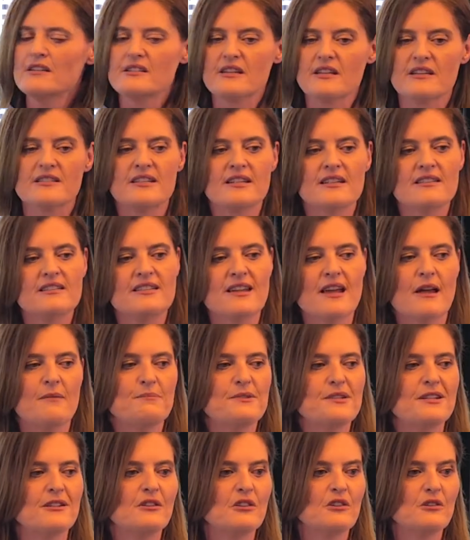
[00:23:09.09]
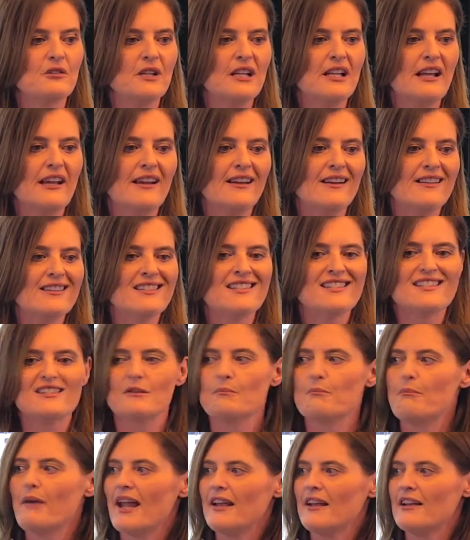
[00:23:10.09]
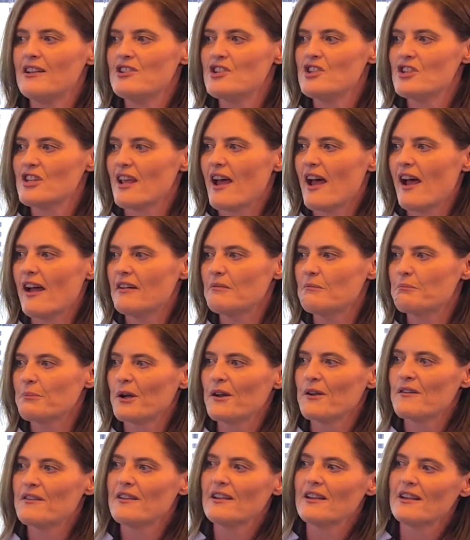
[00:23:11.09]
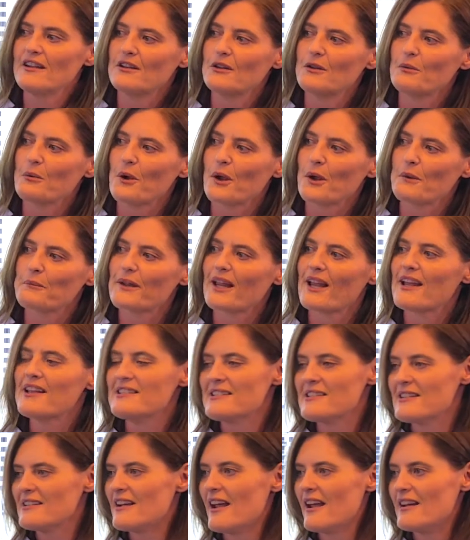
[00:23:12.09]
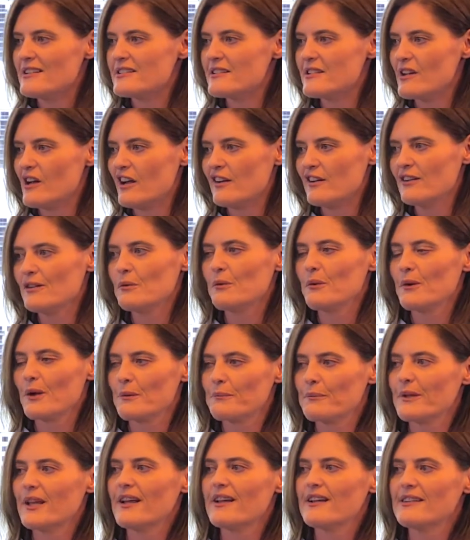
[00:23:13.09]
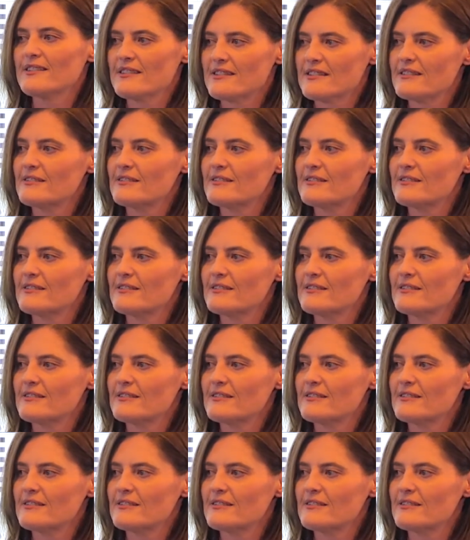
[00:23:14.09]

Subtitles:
So it's adapting your leaders to manage that both in the workplace and outside of the workplace.